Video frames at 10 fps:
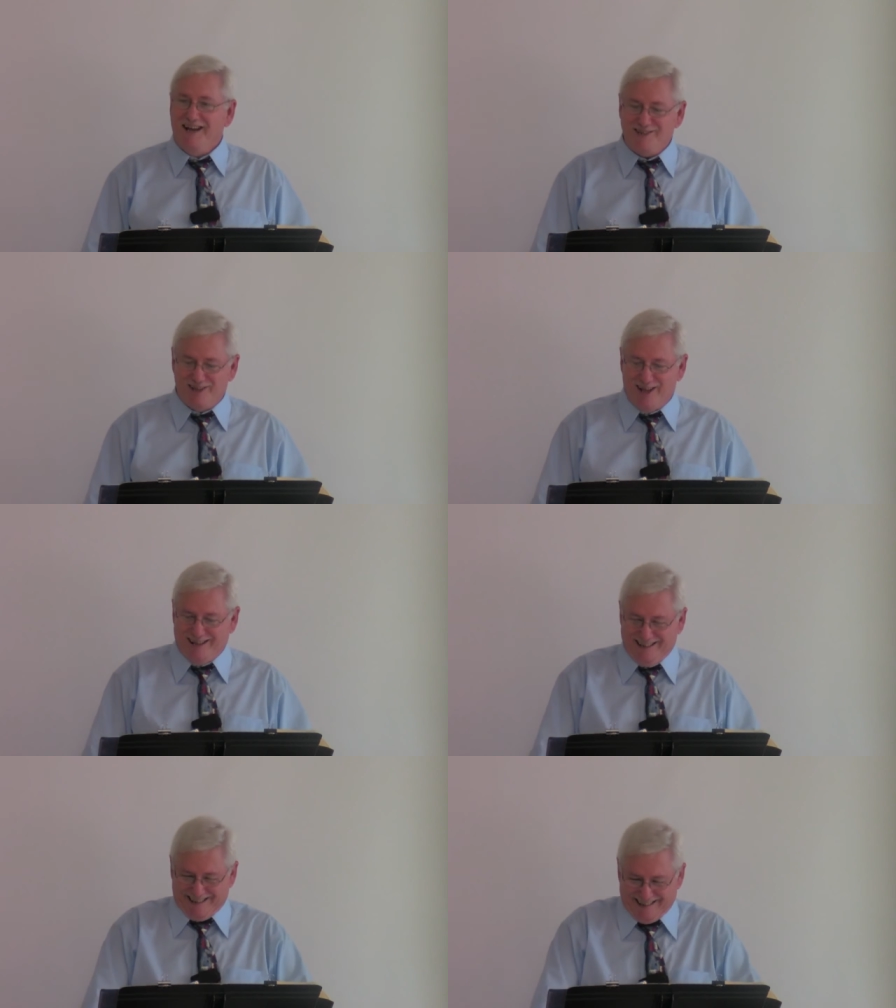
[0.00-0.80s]
That's
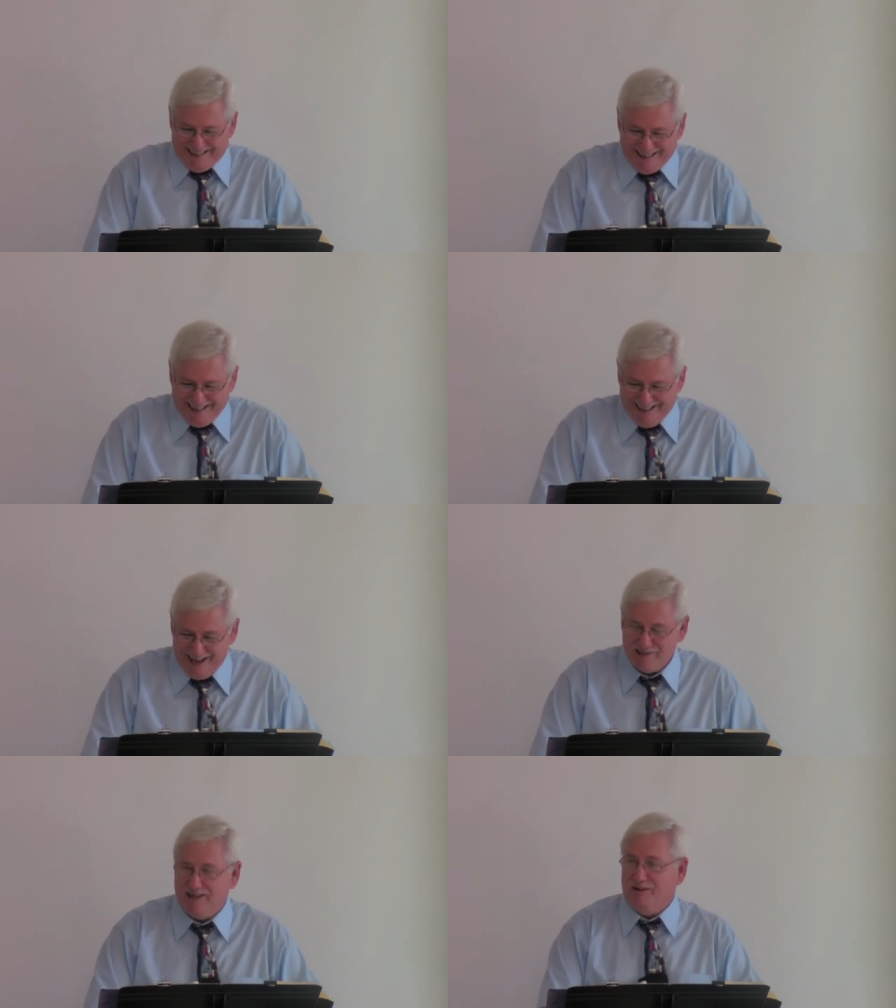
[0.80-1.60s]

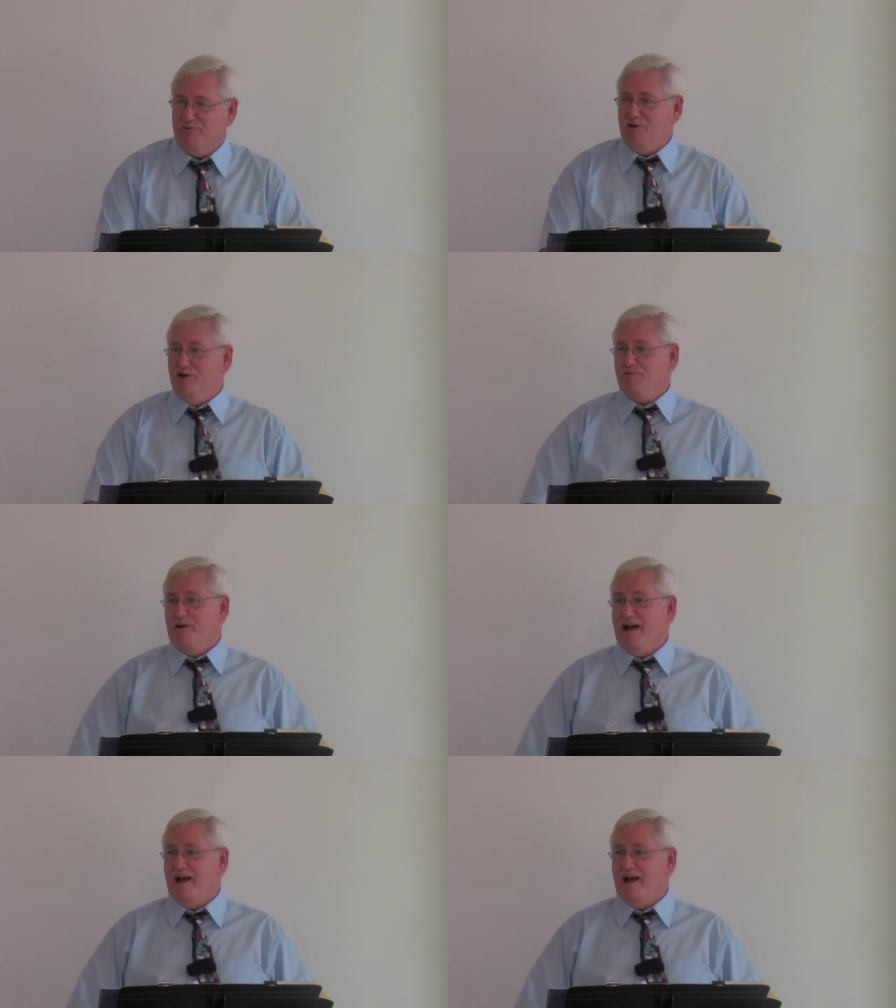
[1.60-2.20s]
like a few years